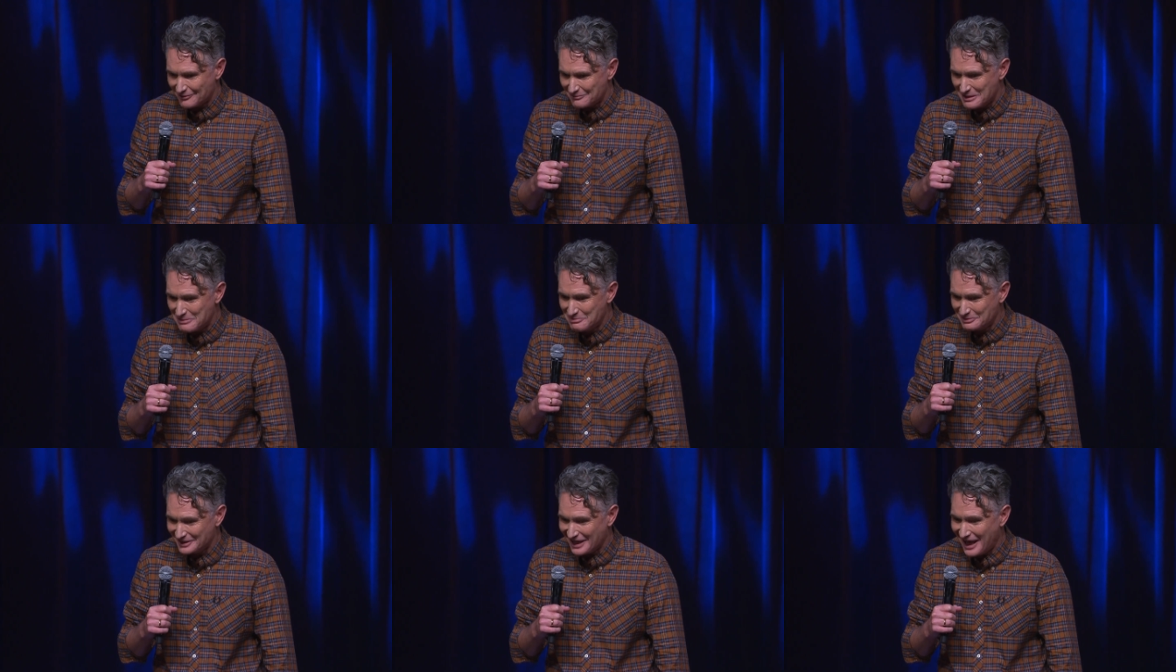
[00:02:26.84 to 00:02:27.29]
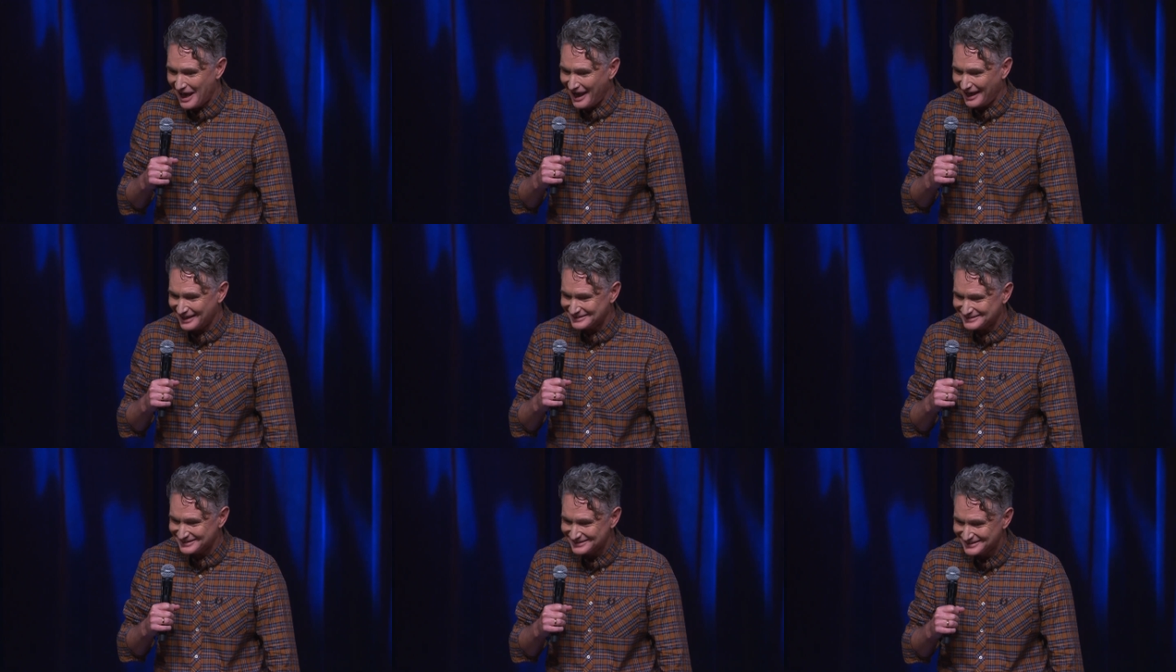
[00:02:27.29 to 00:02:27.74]
Remember
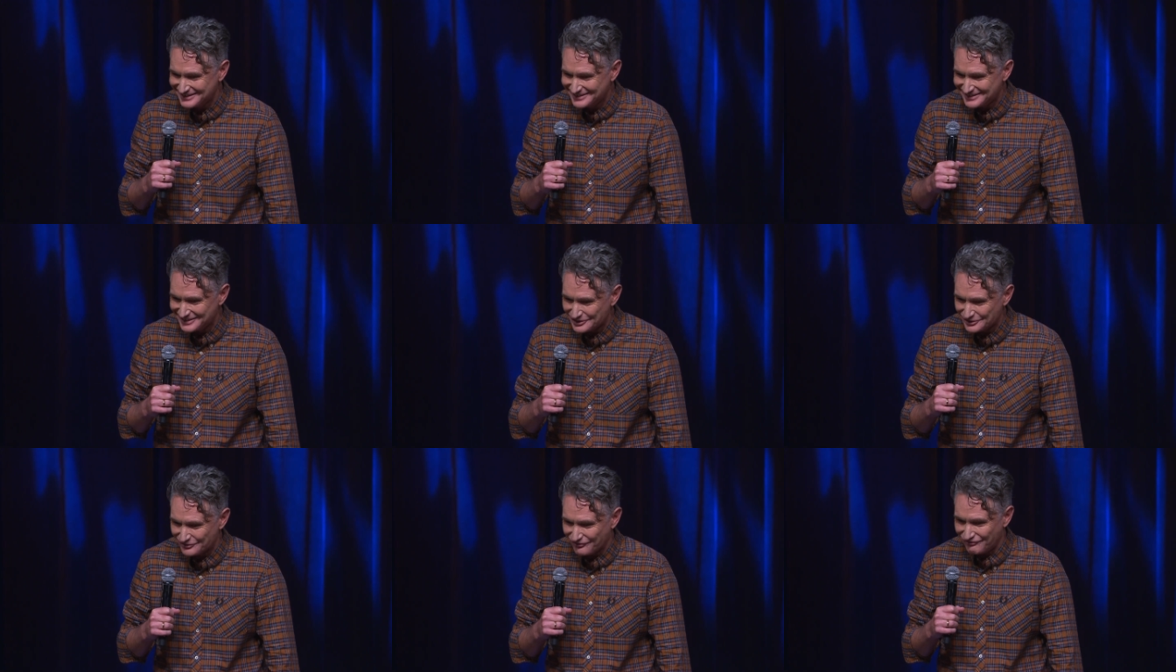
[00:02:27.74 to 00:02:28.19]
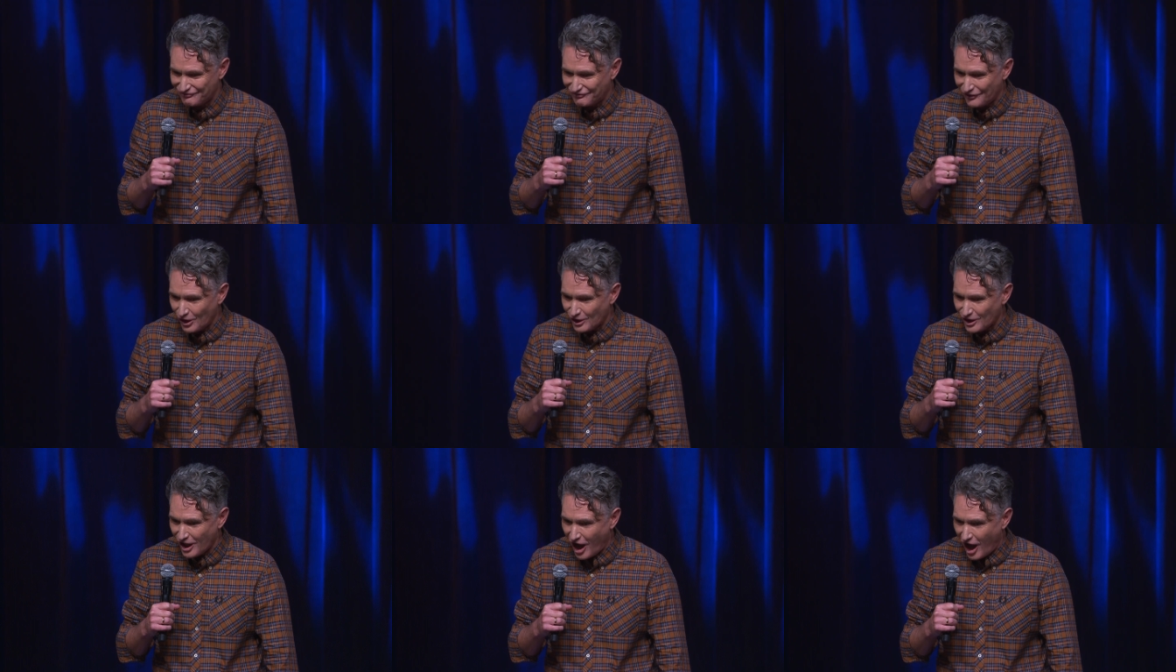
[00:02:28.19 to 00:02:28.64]
that? It was
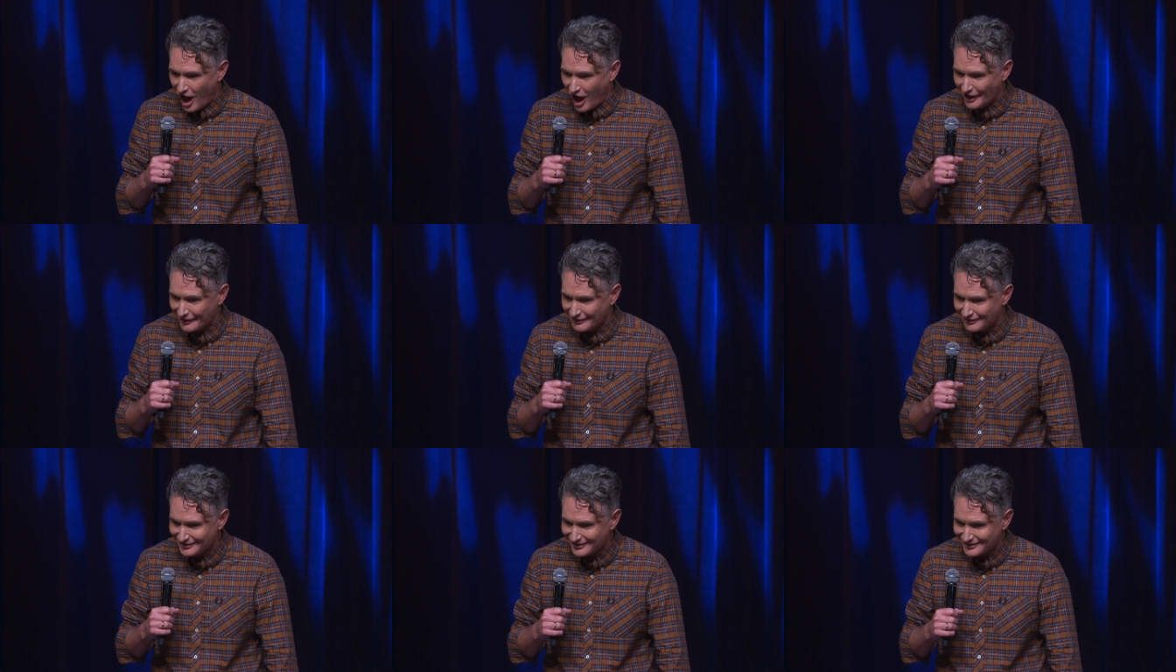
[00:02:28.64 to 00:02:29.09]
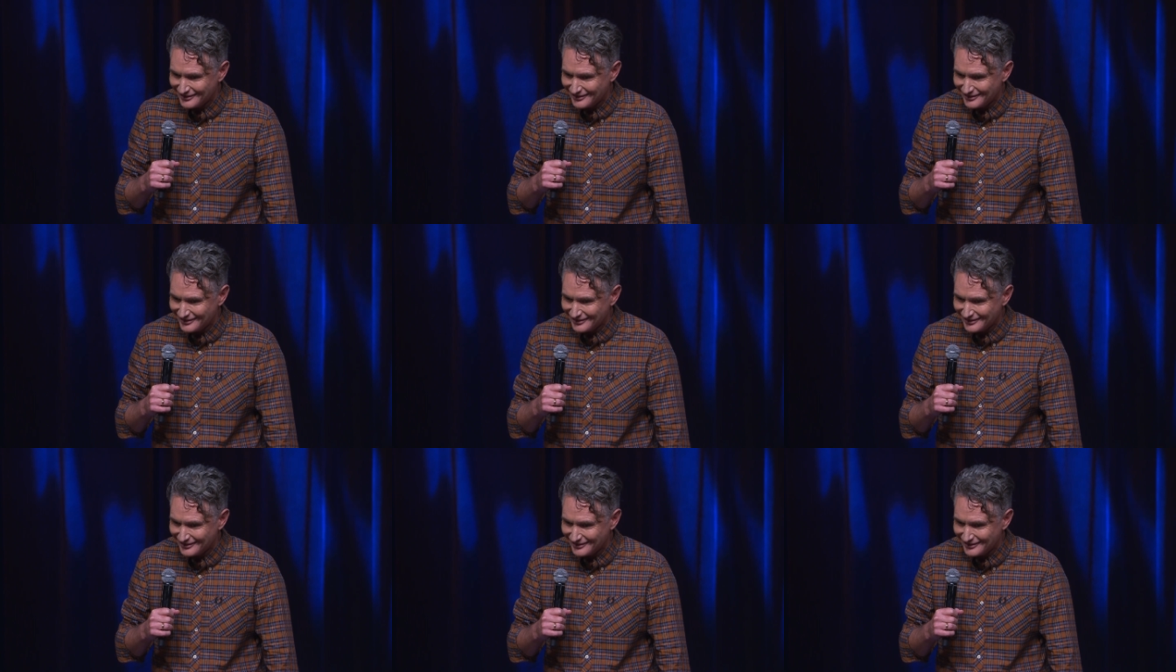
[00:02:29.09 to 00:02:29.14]
full on.